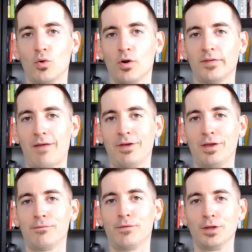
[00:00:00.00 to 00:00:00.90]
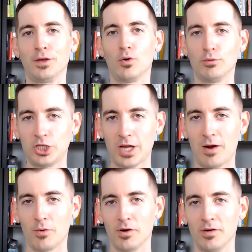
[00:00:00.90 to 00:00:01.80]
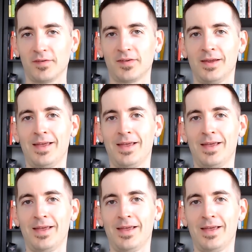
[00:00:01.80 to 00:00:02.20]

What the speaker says: towards having fully cold showers.